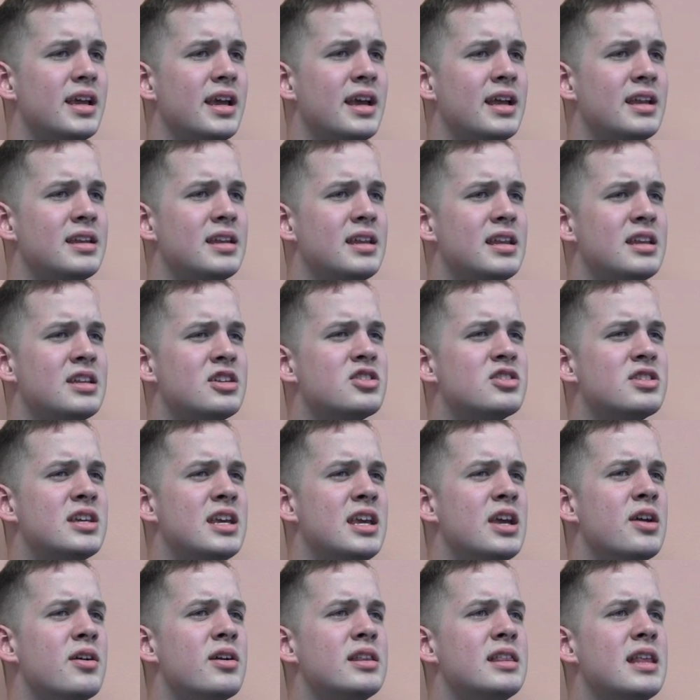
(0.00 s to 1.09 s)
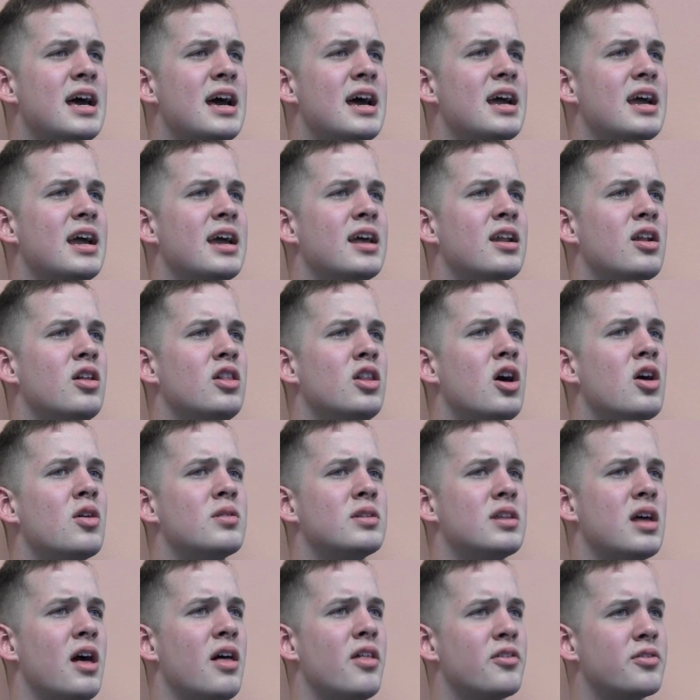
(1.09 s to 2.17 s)
And just hearing that, and along
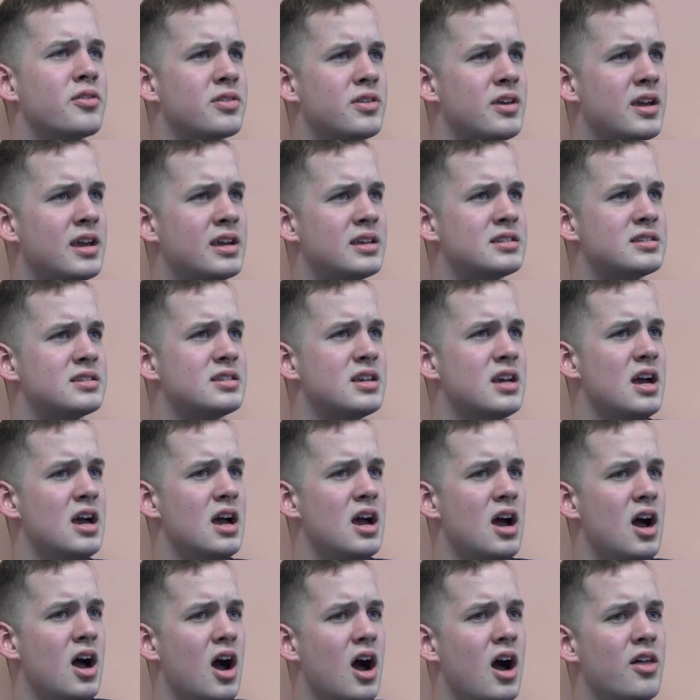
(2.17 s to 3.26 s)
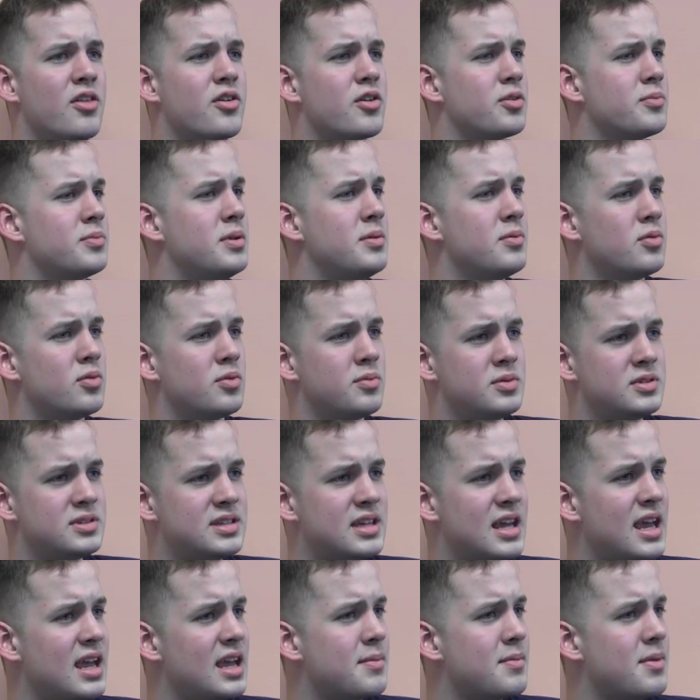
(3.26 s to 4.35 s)
with other things, other people would
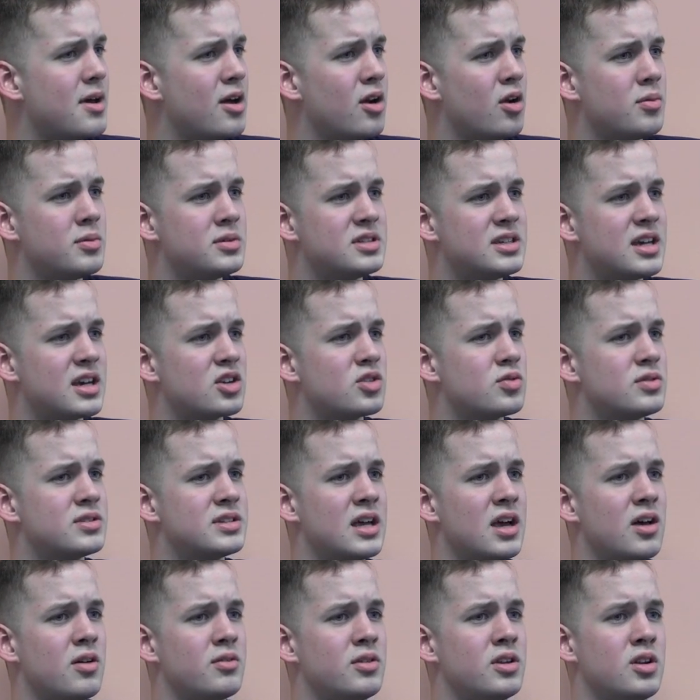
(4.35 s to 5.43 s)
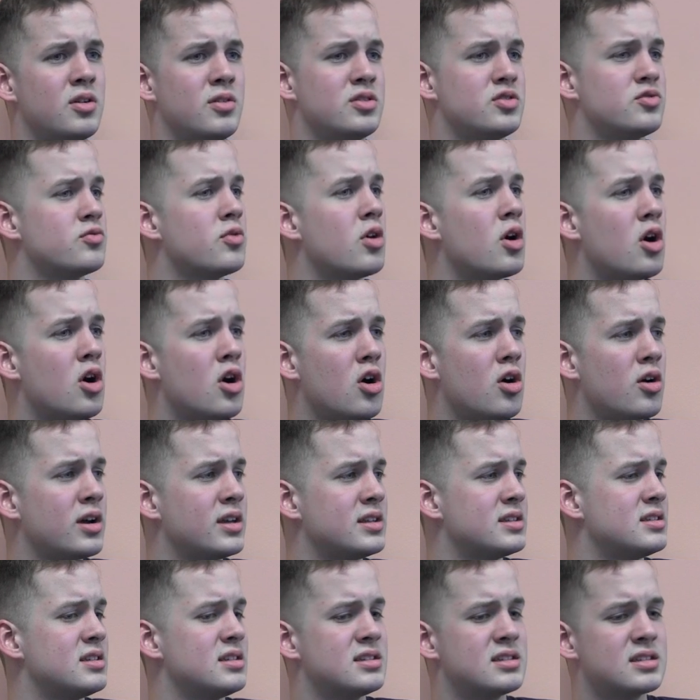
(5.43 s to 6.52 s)
say about homosexuals, how it's wrong,
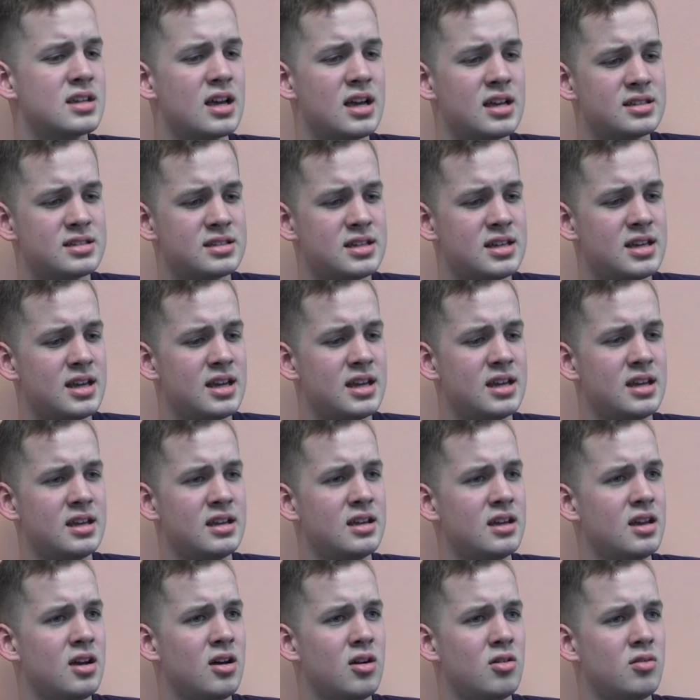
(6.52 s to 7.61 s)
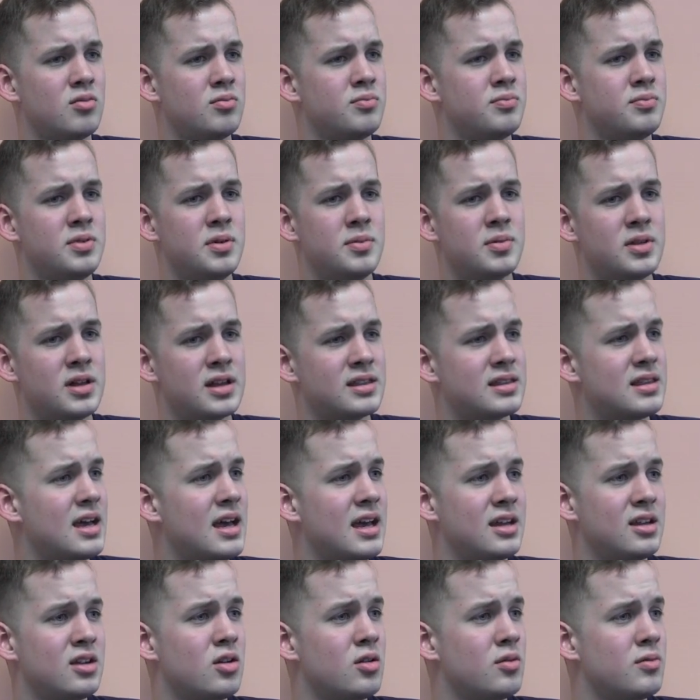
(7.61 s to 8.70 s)
it's disgusting. Oh, people like
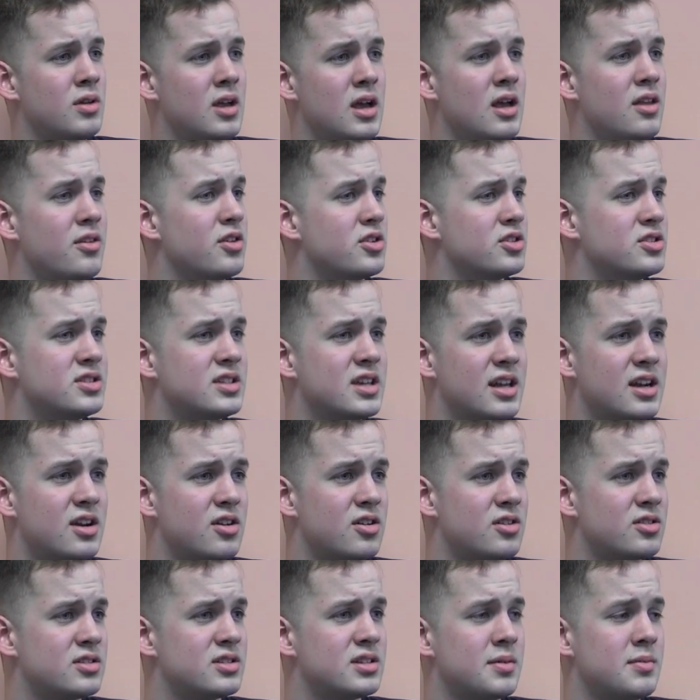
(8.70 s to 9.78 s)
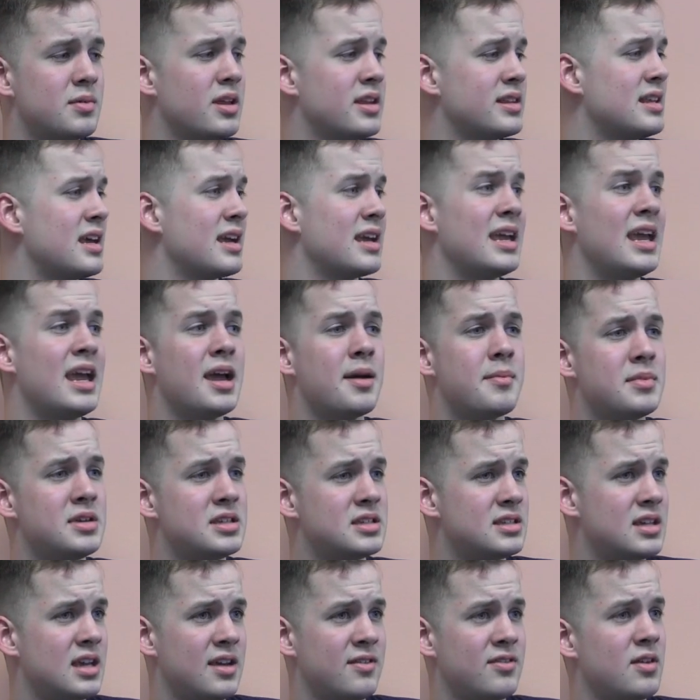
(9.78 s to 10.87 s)
that, they're sinners. Somebody like that can't be
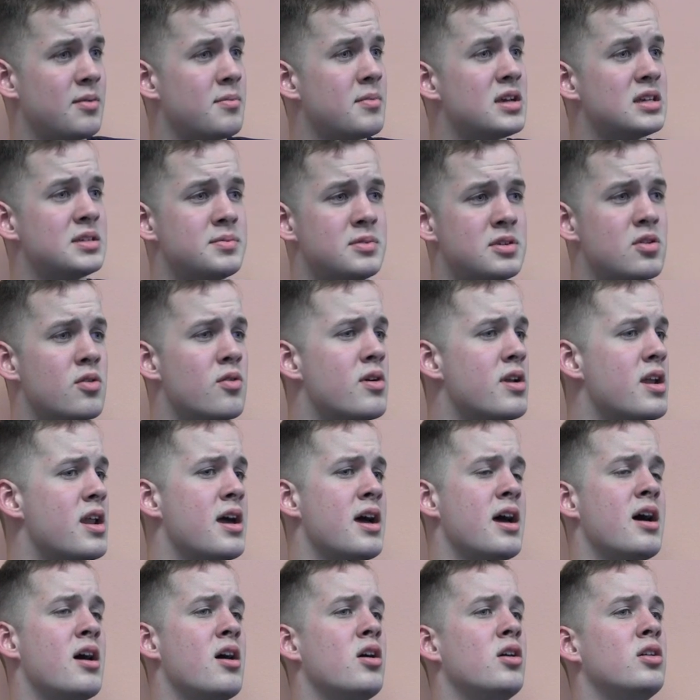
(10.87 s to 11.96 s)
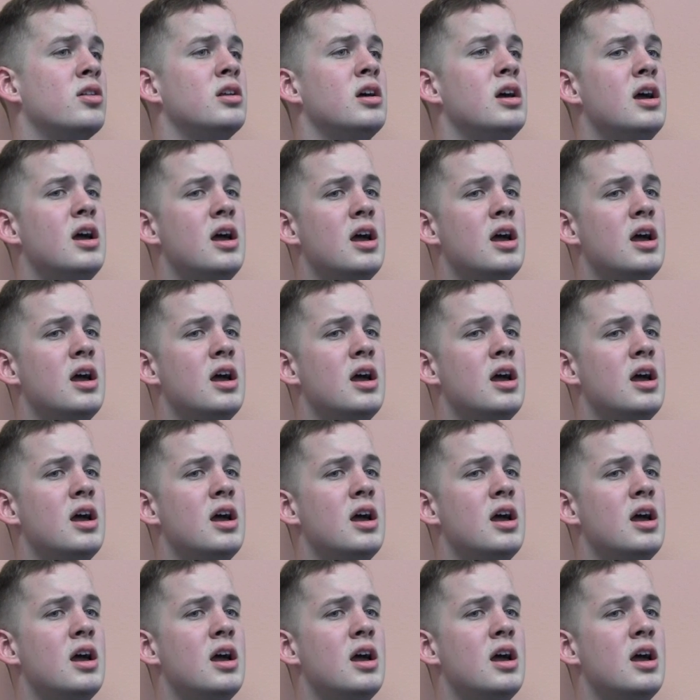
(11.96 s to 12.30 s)
saved. They must be going to hell.